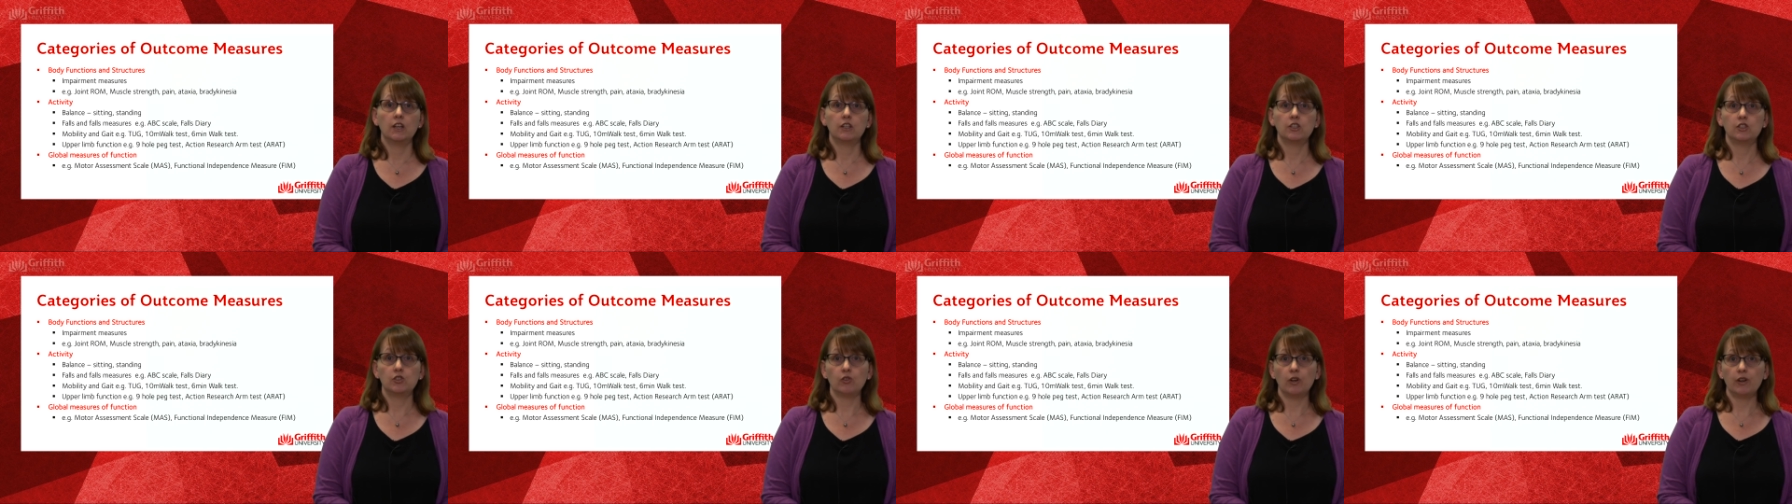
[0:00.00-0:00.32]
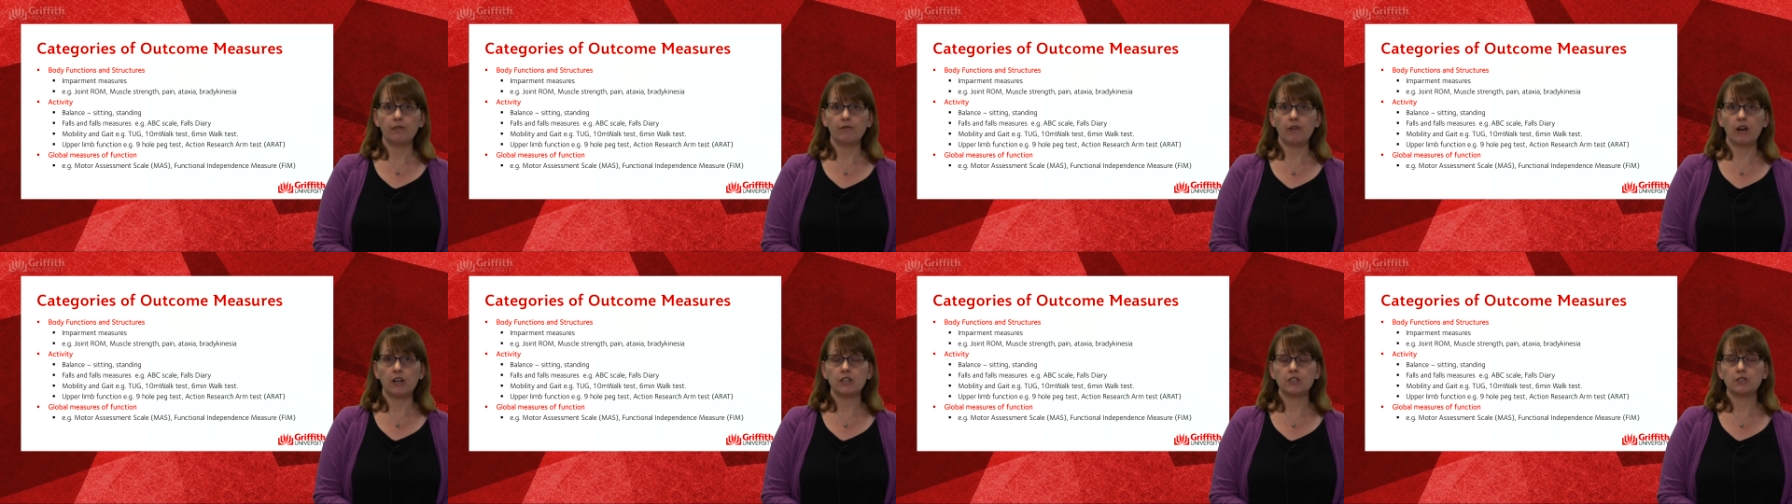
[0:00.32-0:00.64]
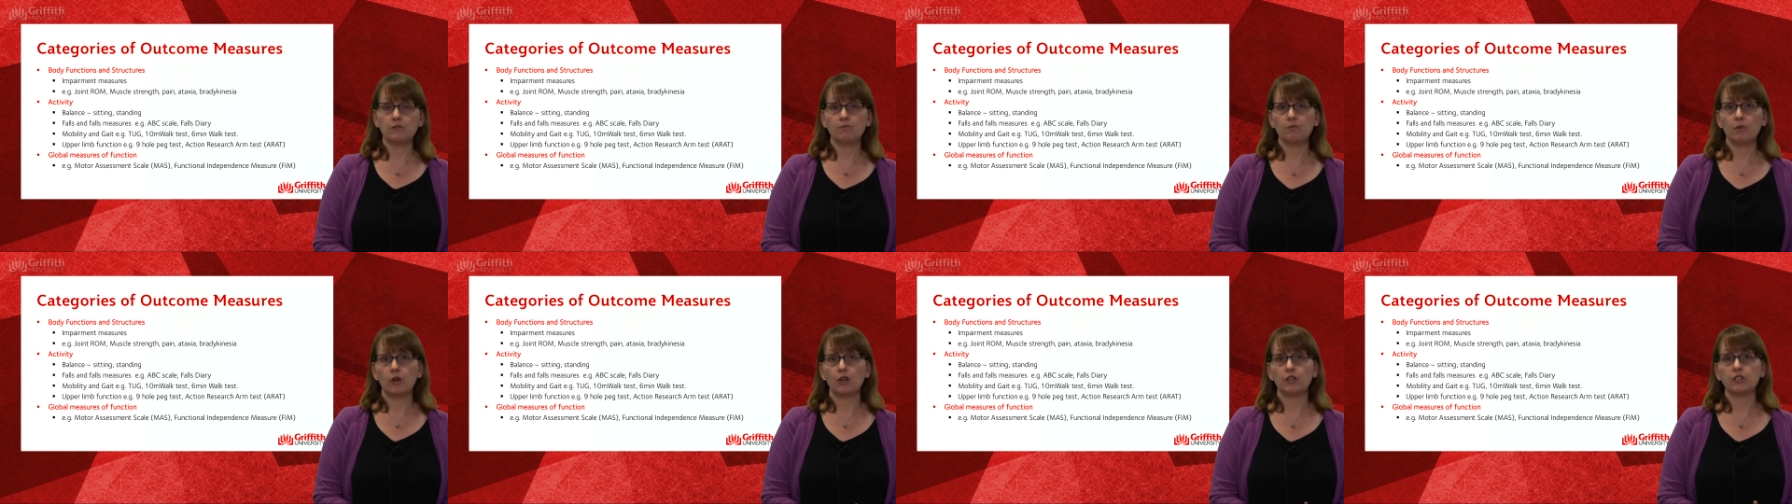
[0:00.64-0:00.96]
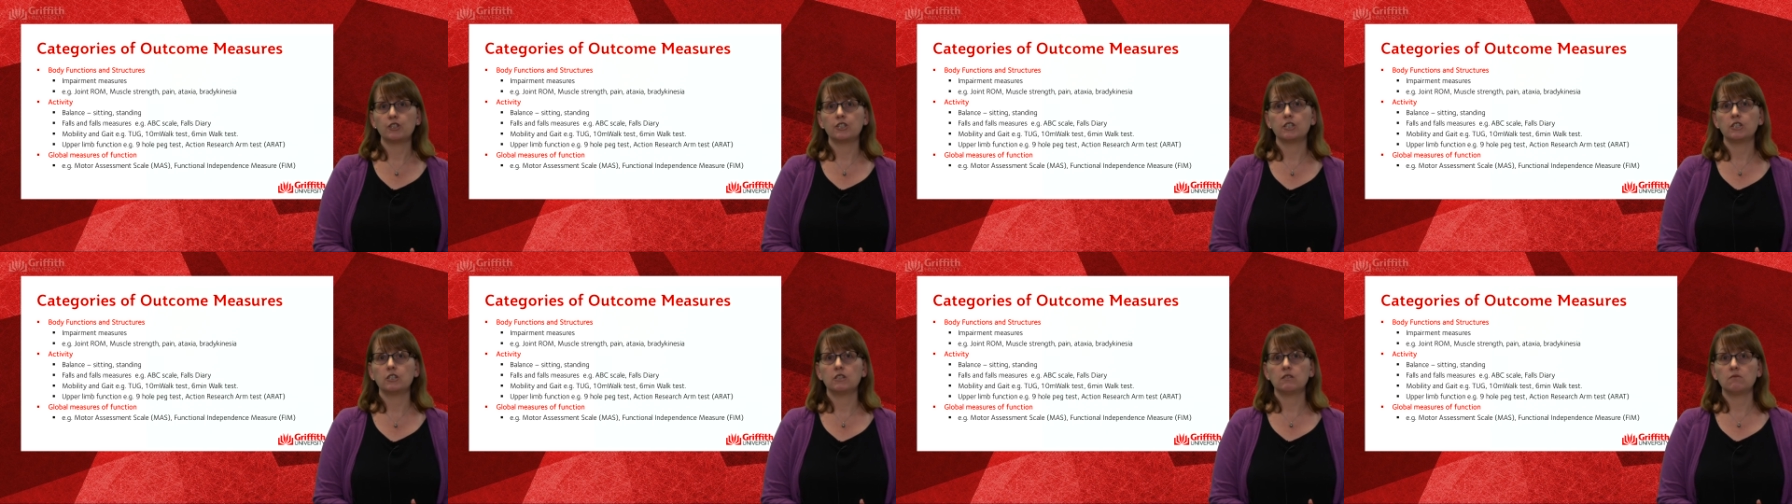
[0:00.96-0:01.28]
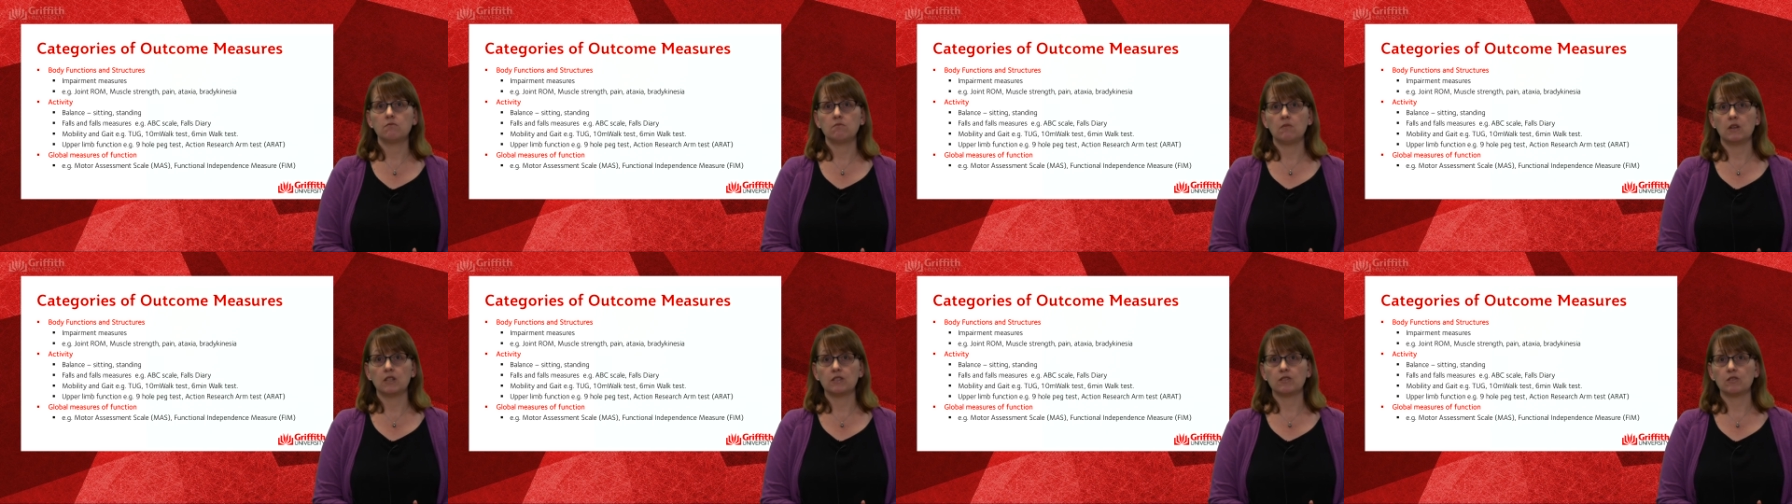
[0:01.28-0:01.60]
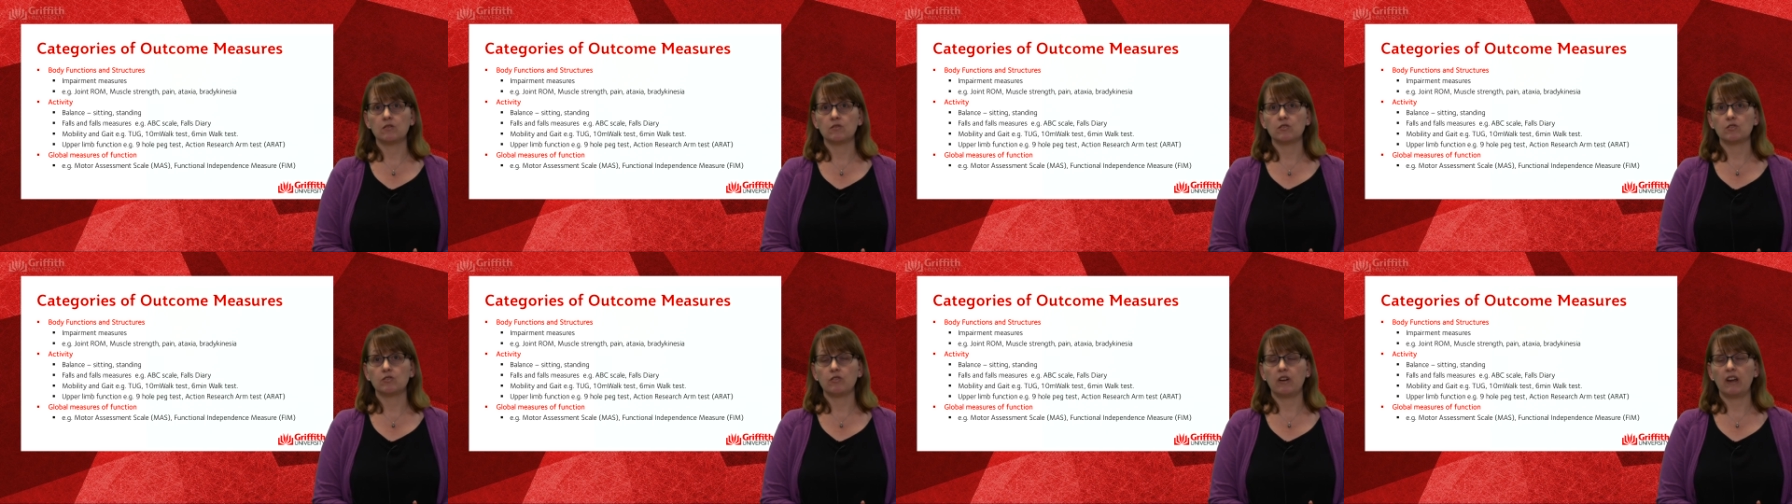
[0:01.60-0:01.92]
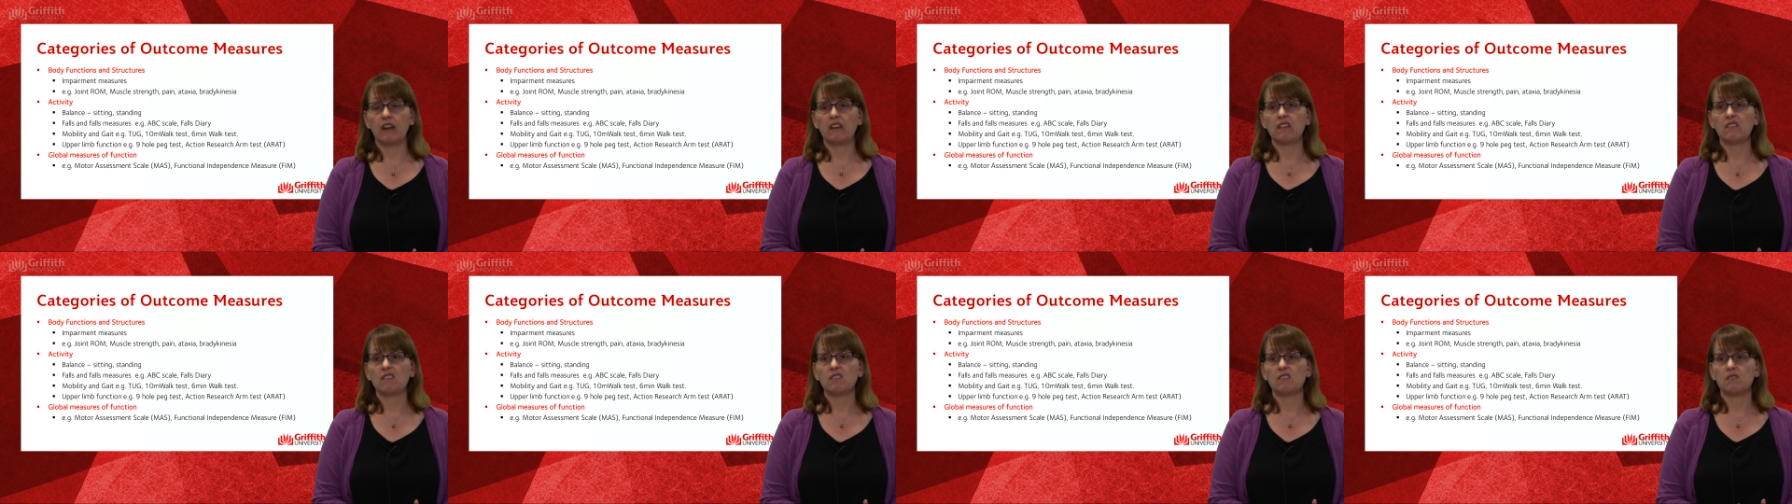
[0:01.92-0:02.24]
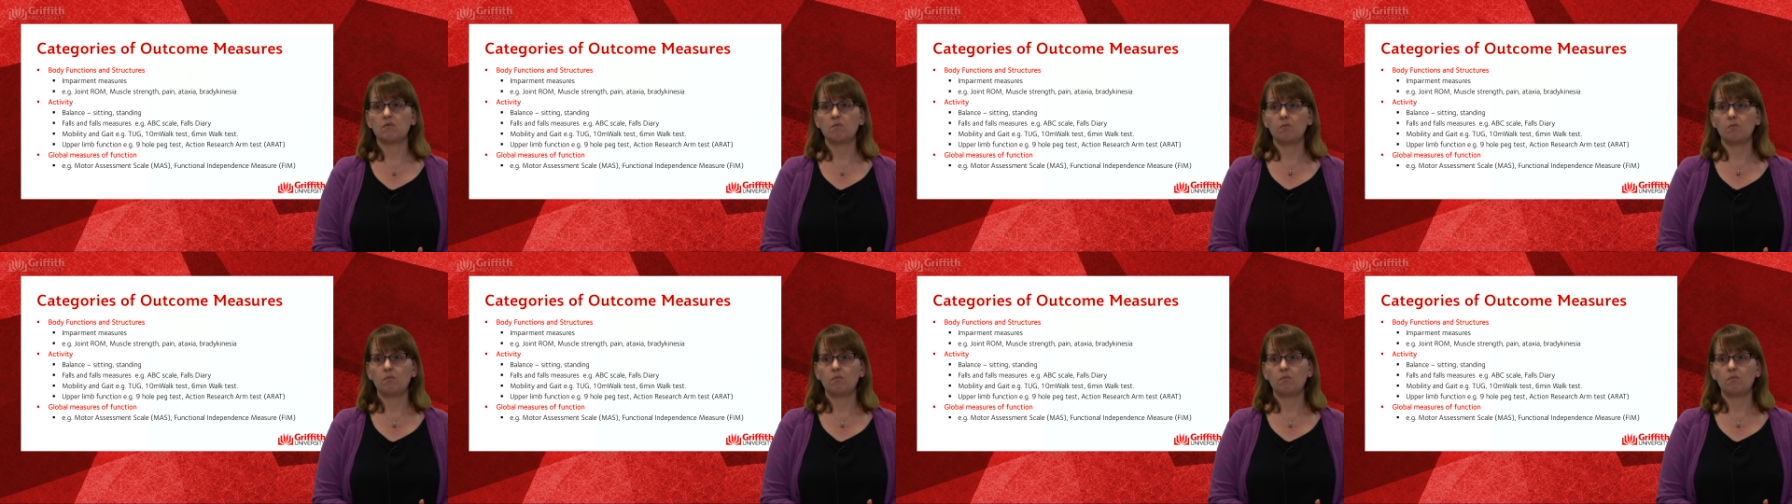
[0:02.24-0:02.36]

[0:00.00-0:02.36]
joint range of motion, muscle strength,